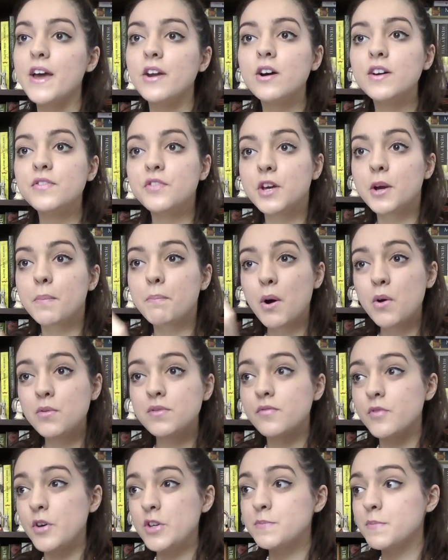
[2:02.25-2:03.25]
And I think
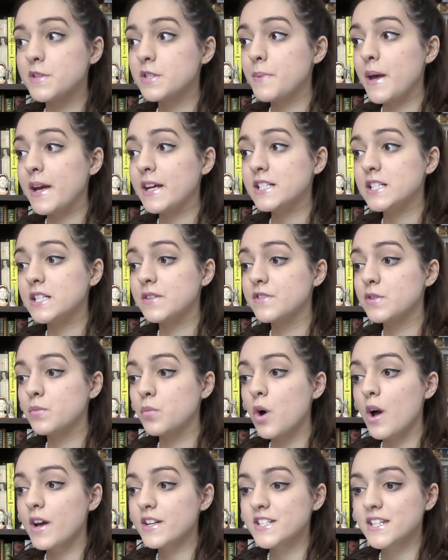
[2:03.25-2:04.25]
both of those perspectives
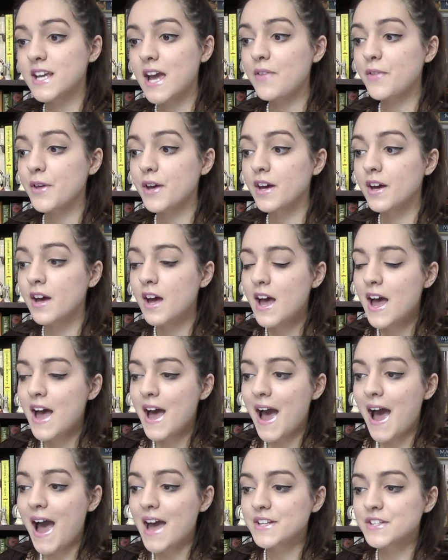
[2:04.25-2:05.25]
work together
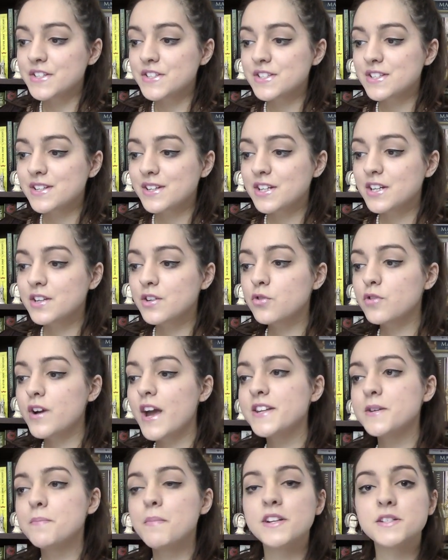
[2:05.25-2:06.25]
and can
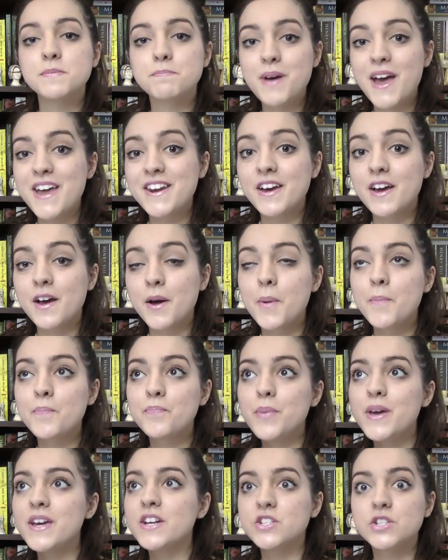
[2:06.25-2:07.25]
create a much better
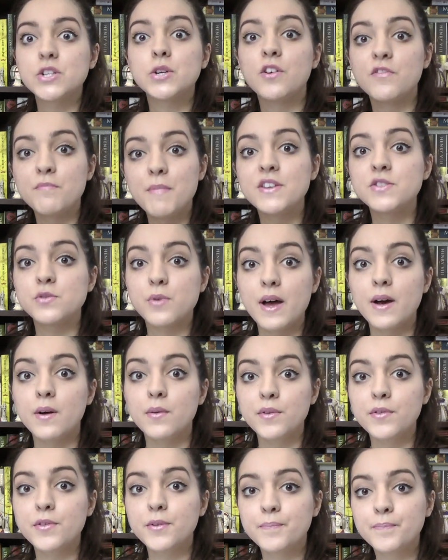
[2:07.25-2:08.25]
picture of mental
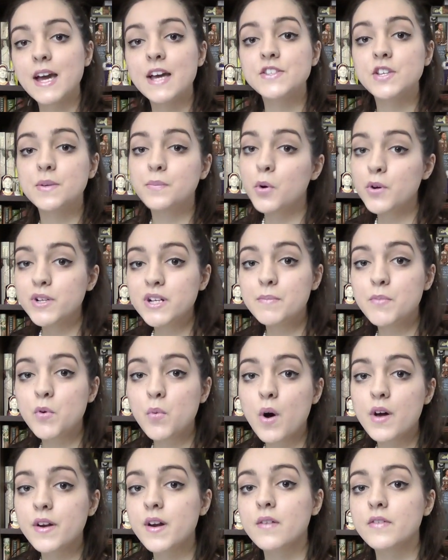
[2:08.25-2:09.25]
health. Okay, so point number
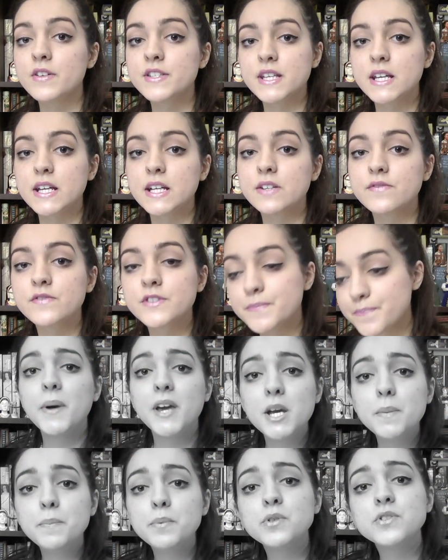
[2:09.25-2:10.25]
one I received.
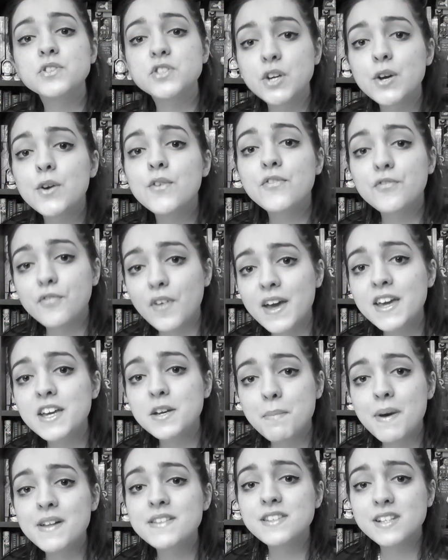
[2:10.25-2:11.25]
People do
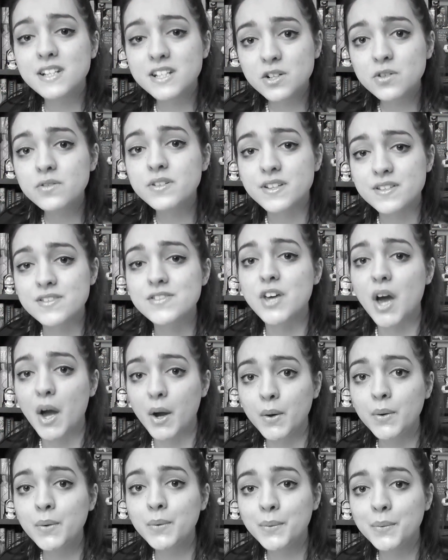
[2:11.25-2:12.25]
fake mental illness
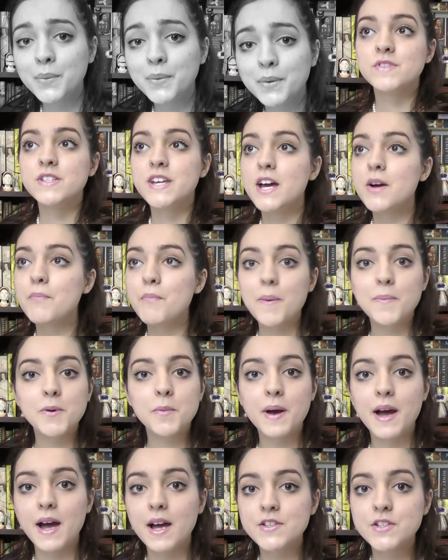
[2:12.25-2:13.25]
though. Yeah, I
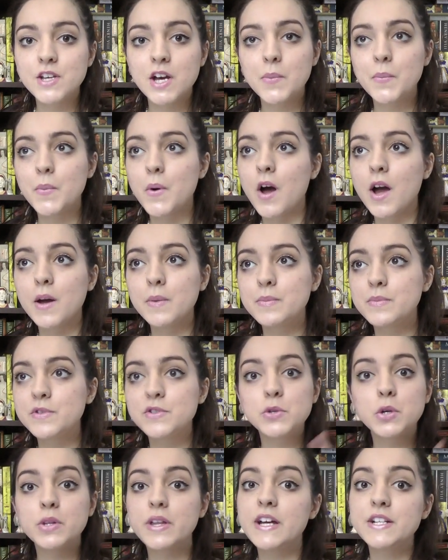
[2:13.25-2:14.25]
put my hands up, I'm
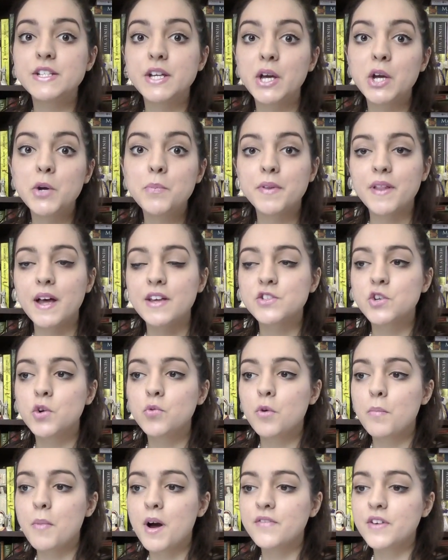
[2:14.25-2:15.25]
sure they do, but that's not
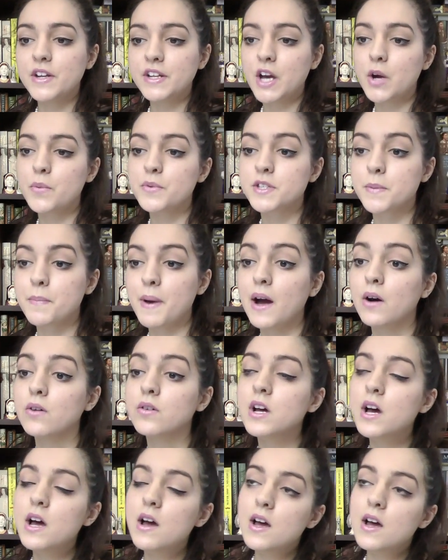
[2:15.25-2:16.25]
what my video was about.
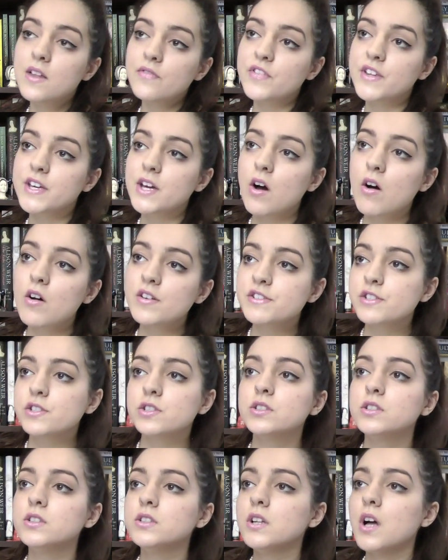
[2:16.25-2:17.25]
The
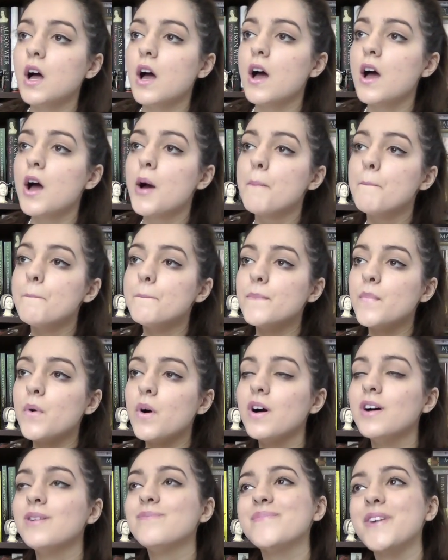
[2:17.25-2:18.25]
article, I
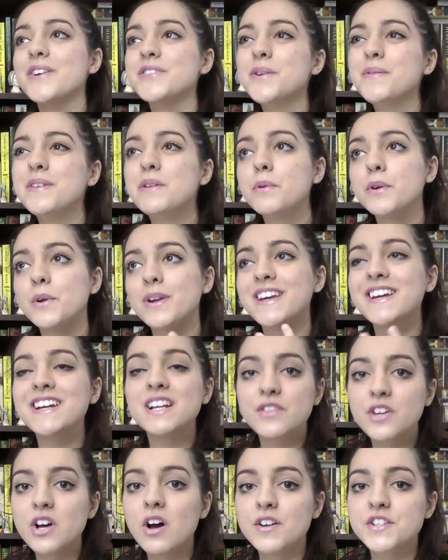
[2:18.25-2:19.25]
don't really want to
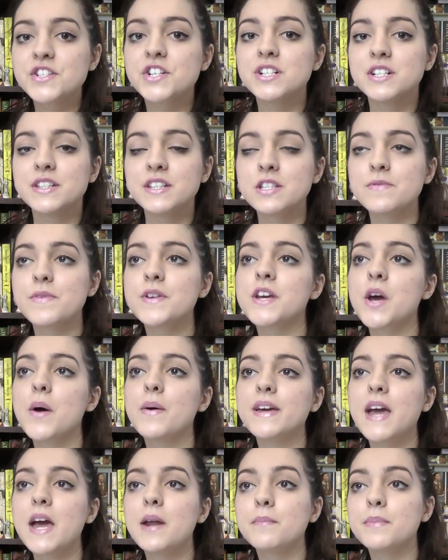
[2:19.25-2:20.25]
link the article in this video
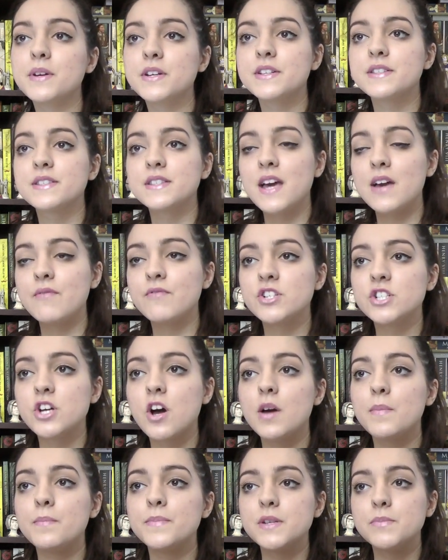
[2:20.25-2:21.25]
again because every
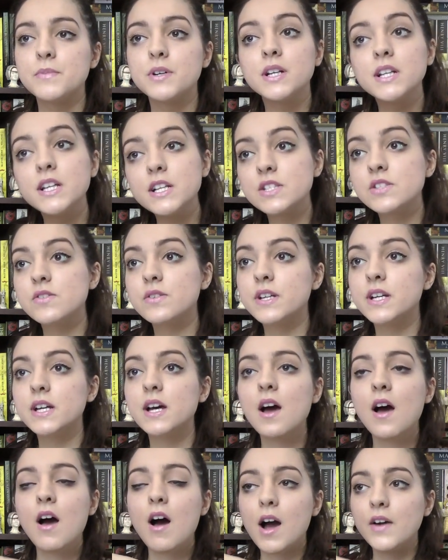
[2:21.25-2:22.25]
time someone clicks on it,
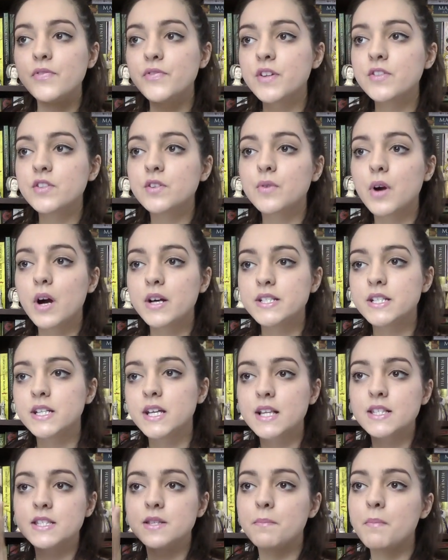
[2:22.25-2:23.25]
I think the writer
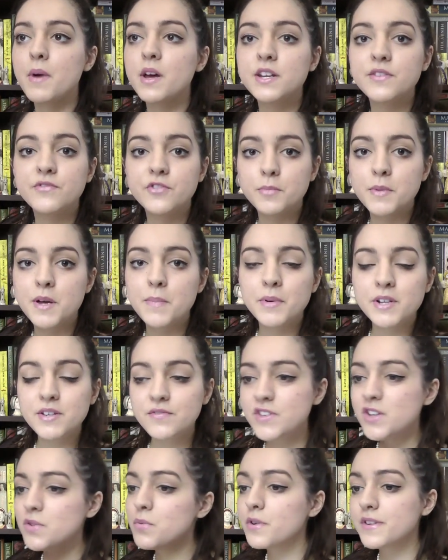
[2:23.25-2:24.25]
gets some money from it, but
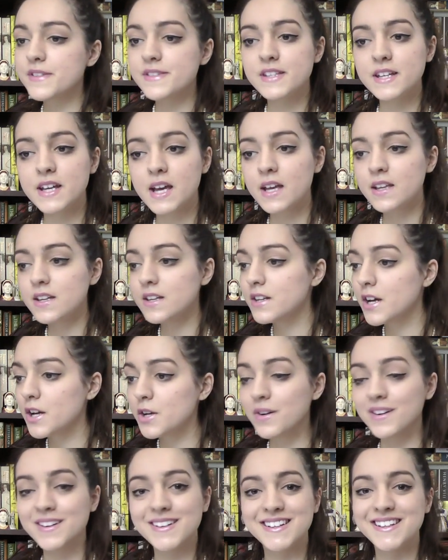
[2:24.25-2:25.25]
if you want to see it, you
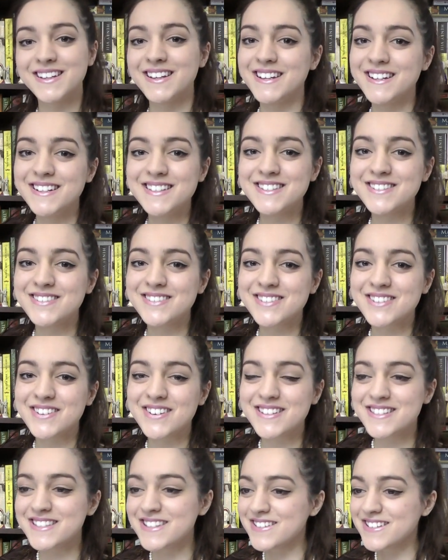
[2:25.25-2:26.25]
know, it's your
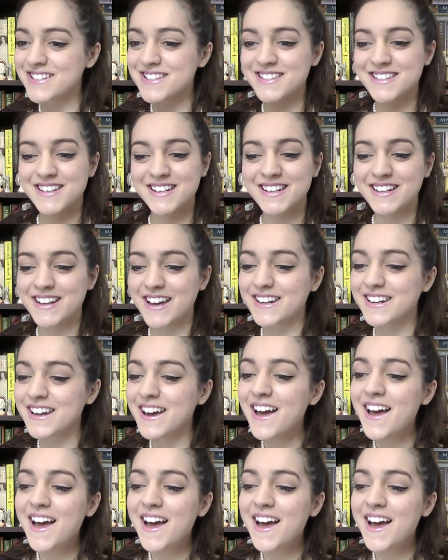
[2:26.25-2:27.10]
choice, you can see it again.